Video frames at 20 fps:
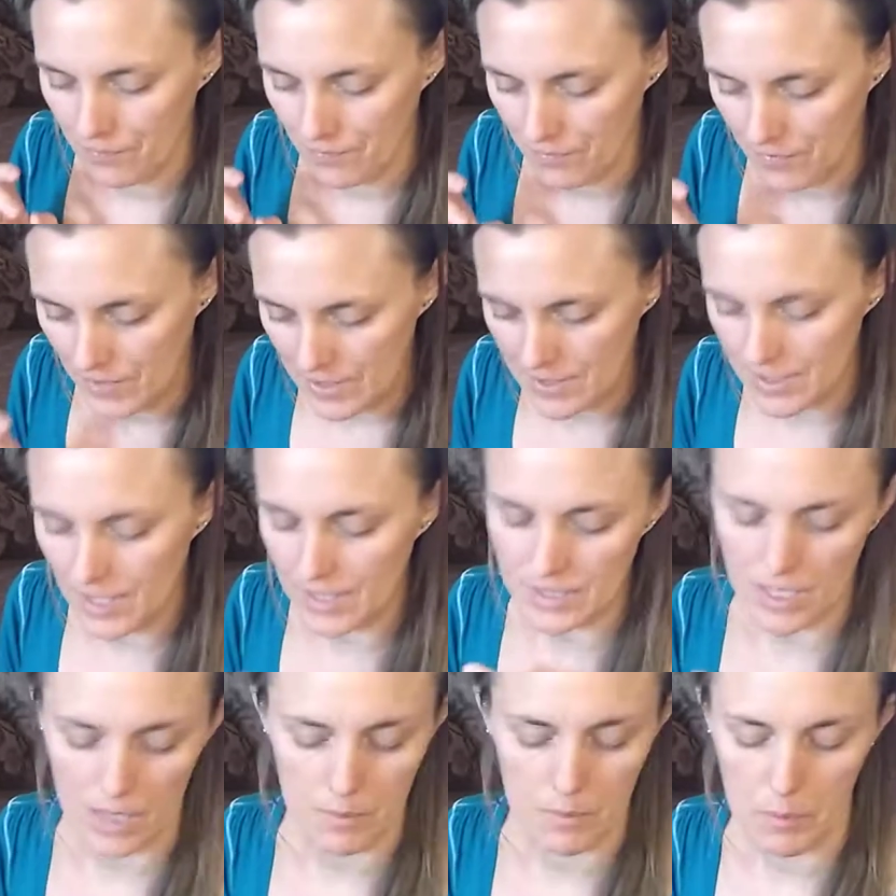It's not
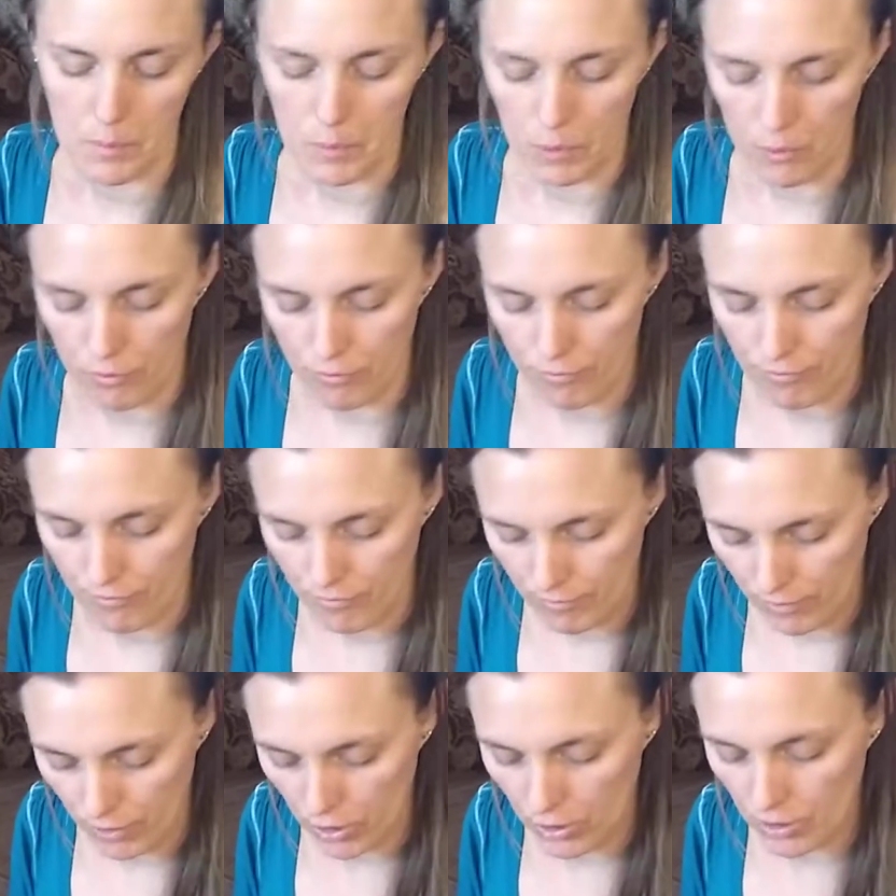time to move.
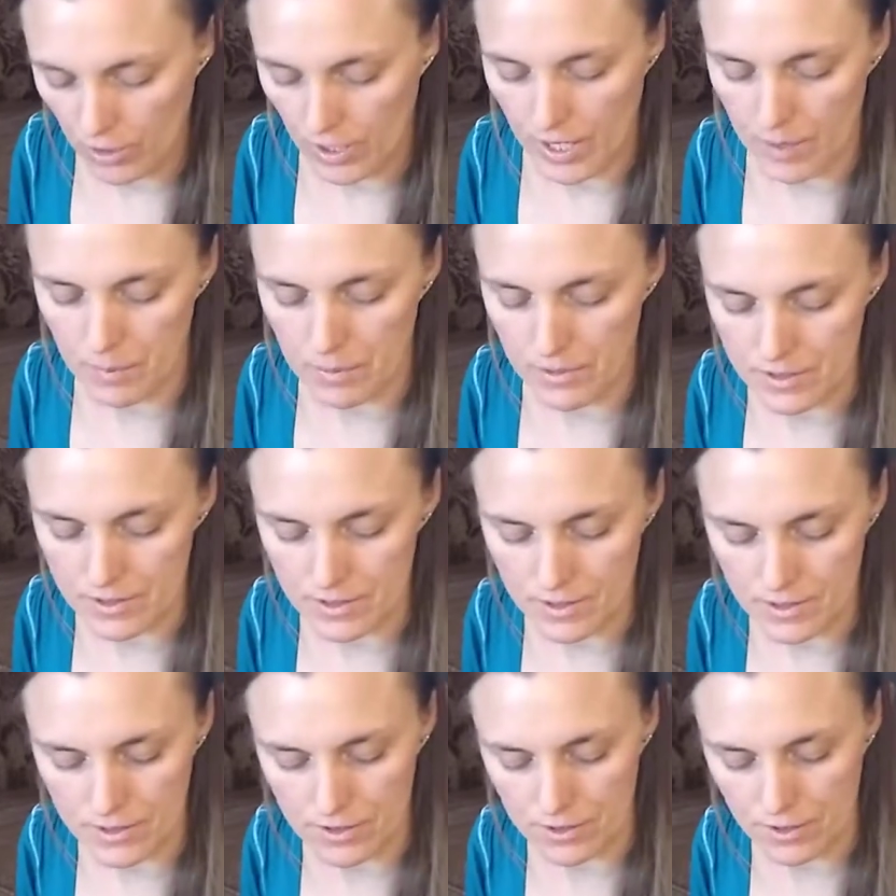Your High
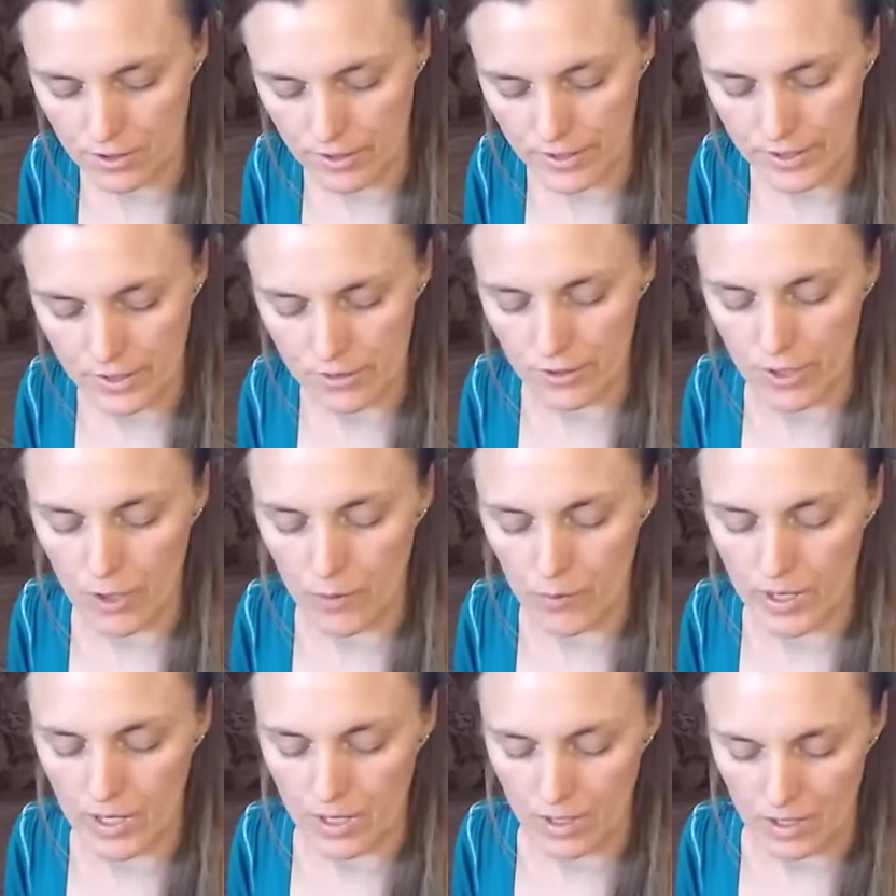Priestess, your inner
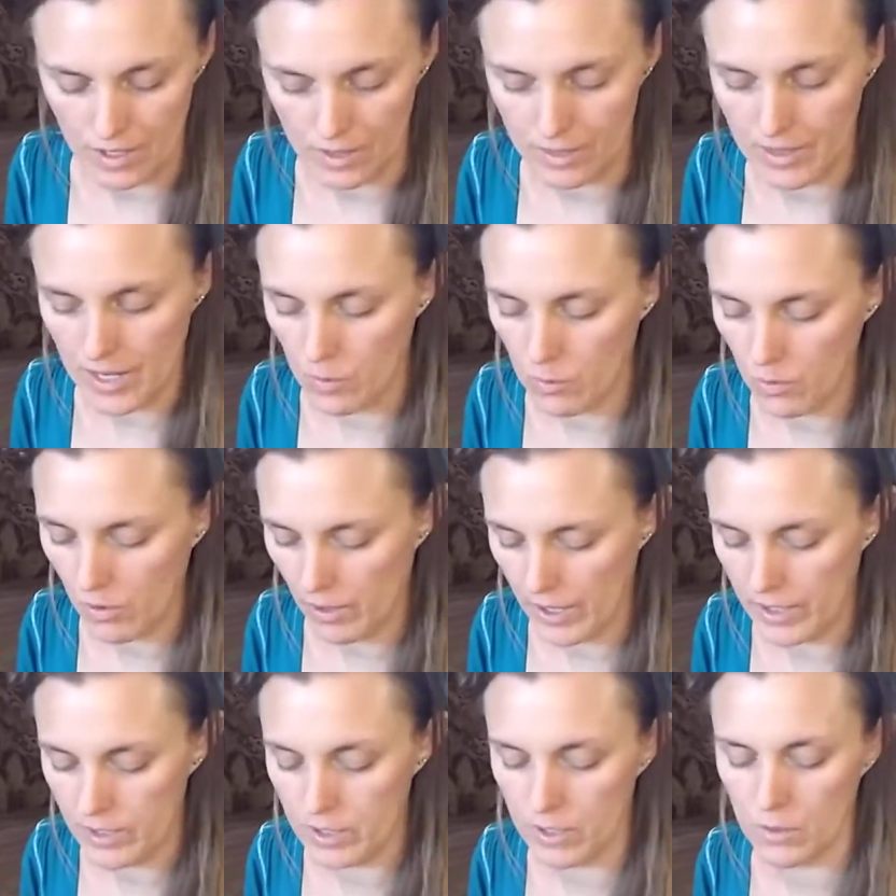knowing, that will
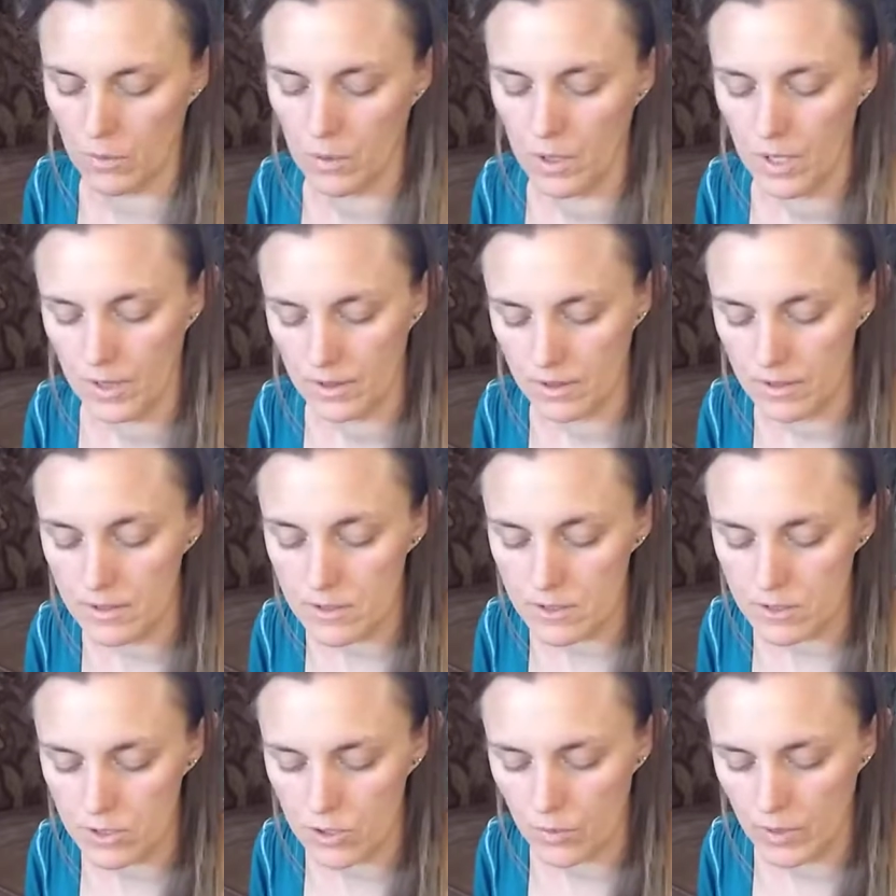guide you.
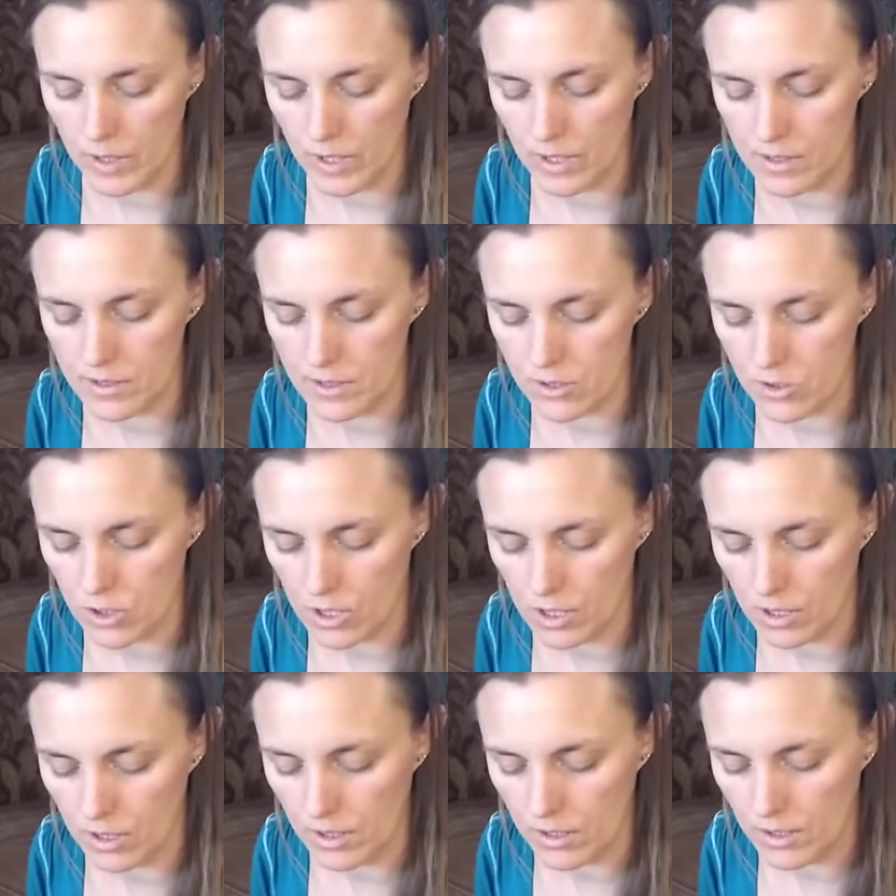Listen to it. It's
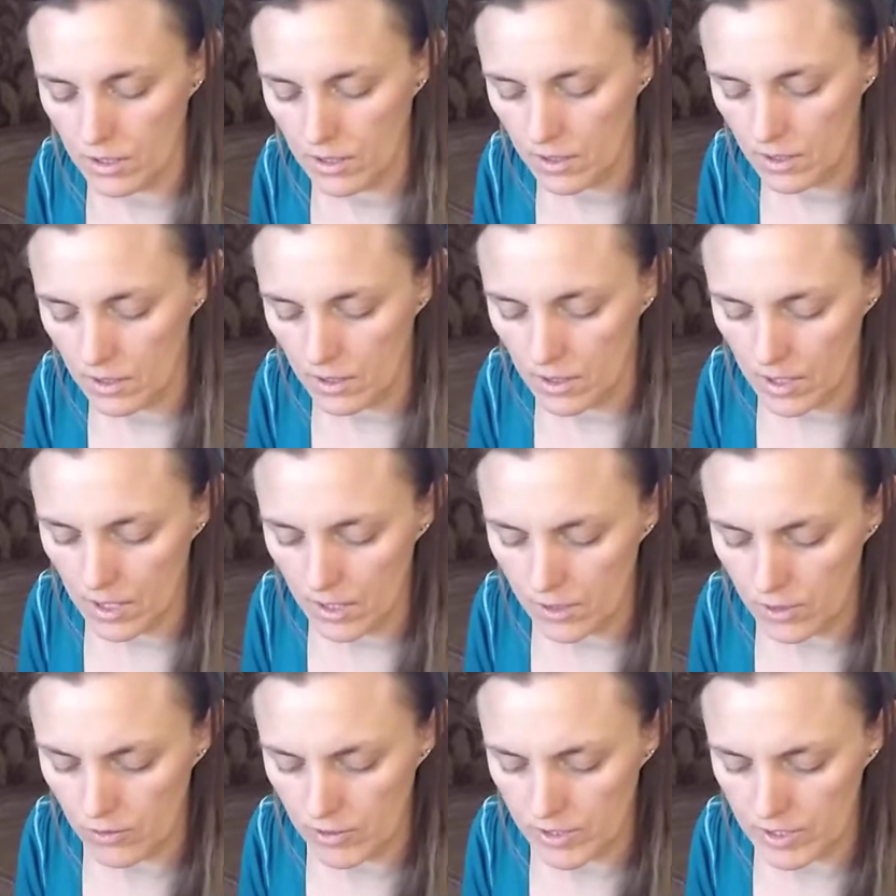strong.
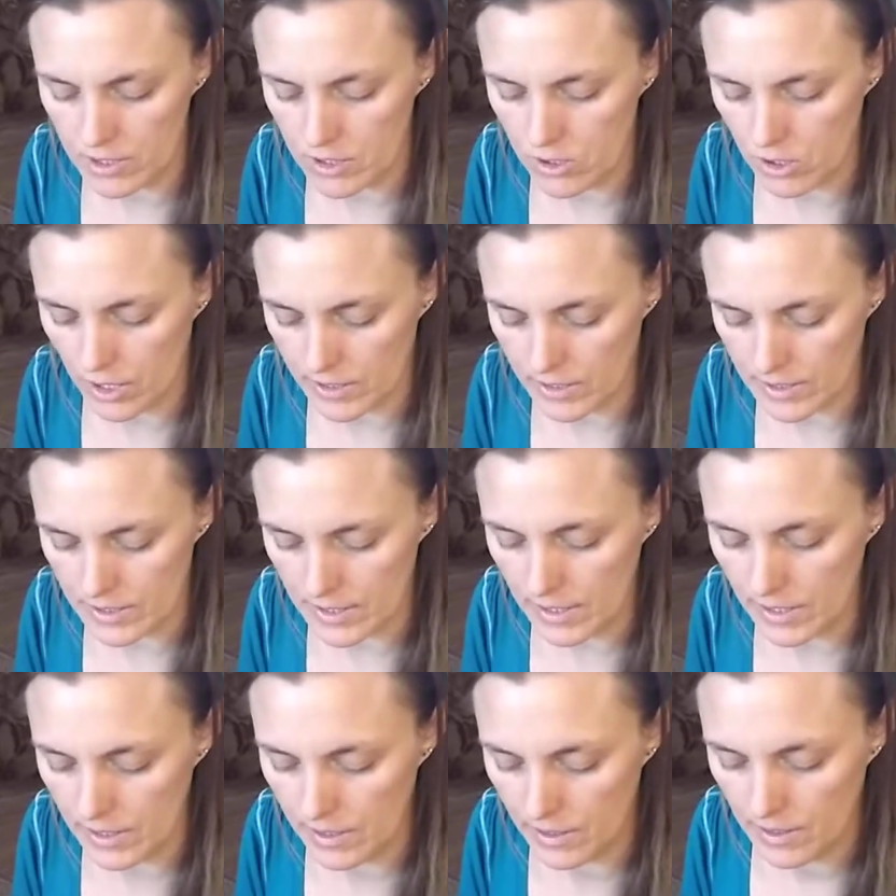You need to trust
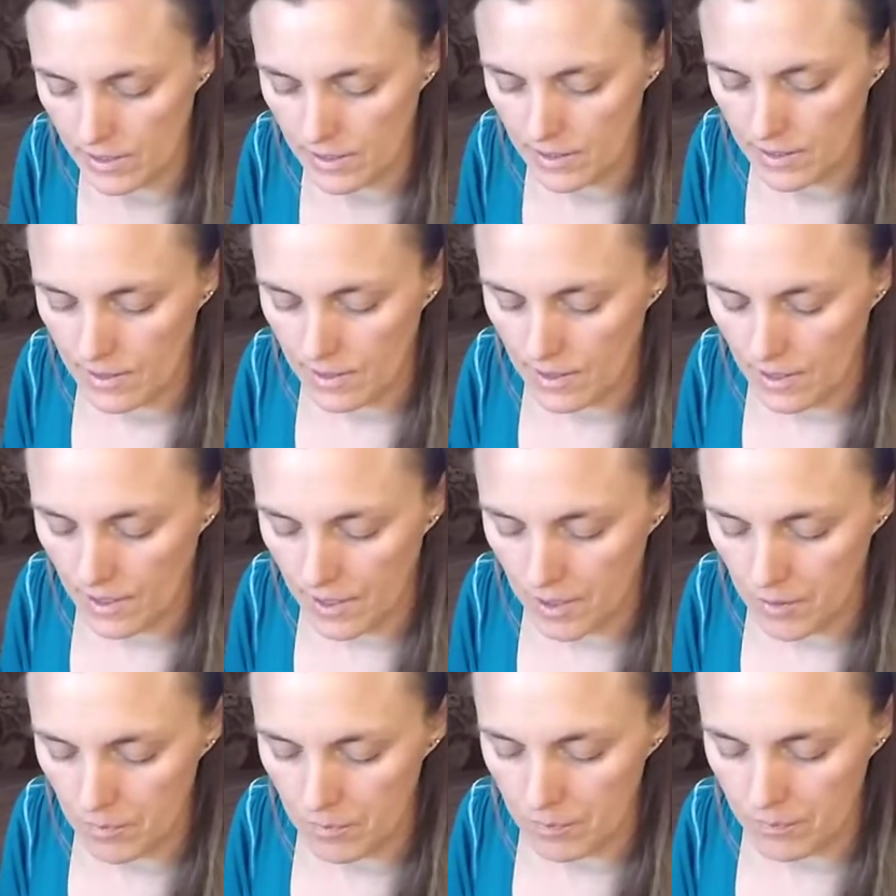it.
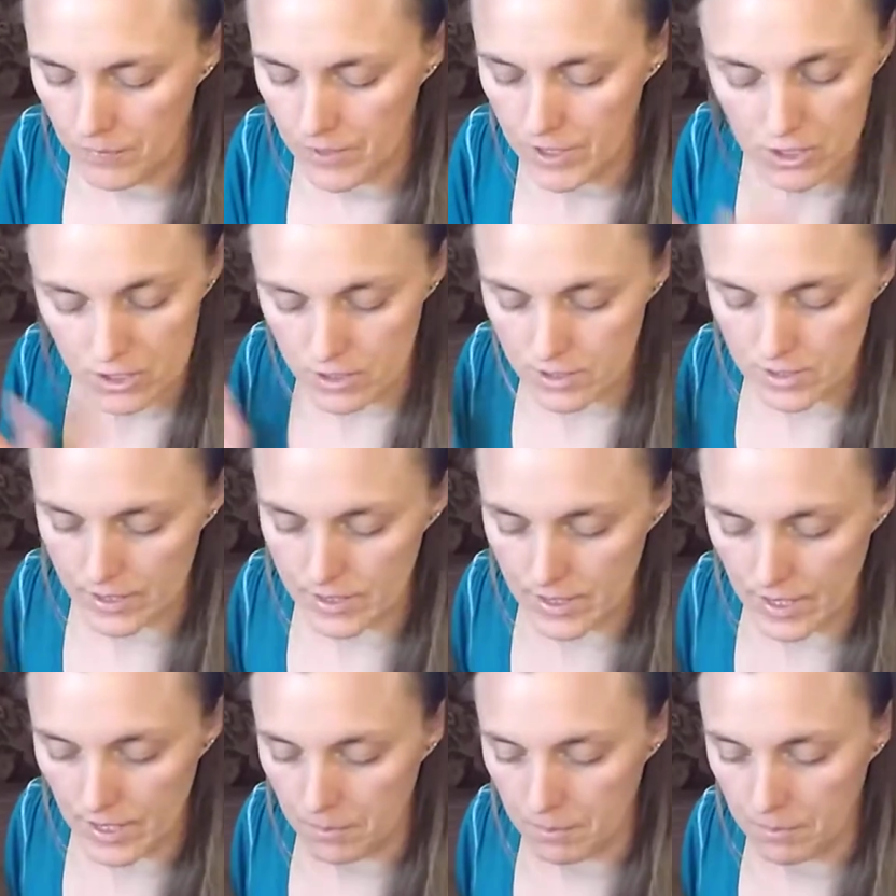It's just not
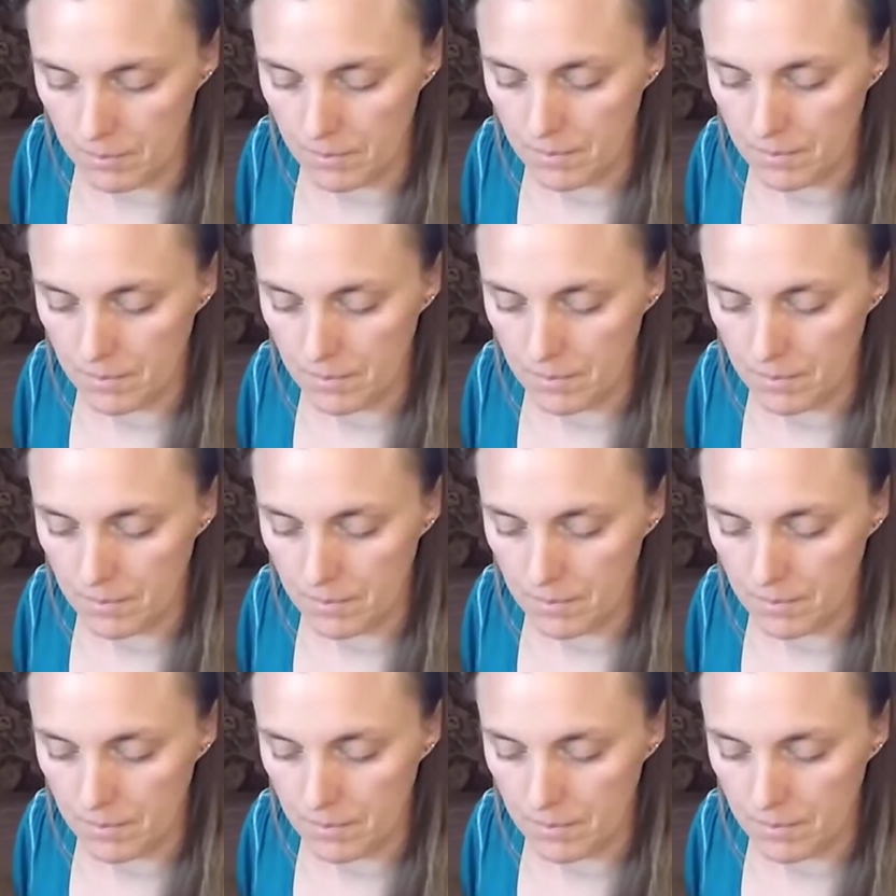time.